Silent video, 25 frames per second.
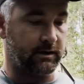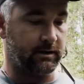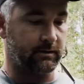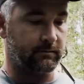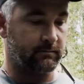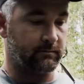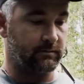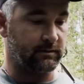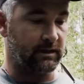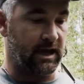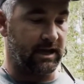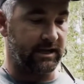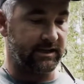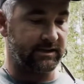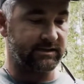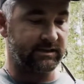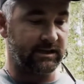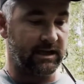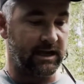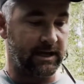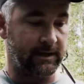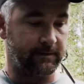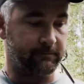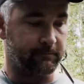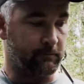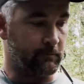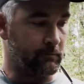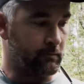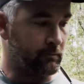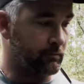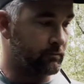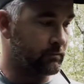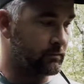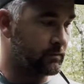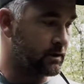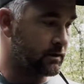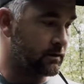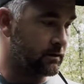line of sight.
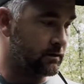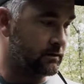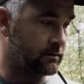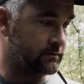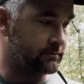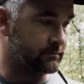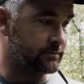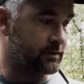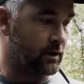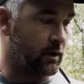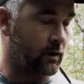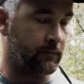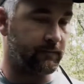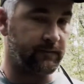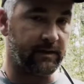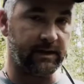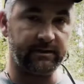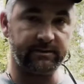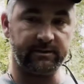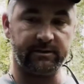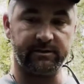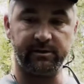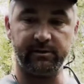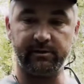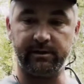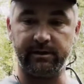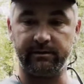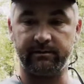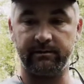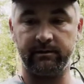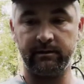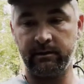It's all things that you can,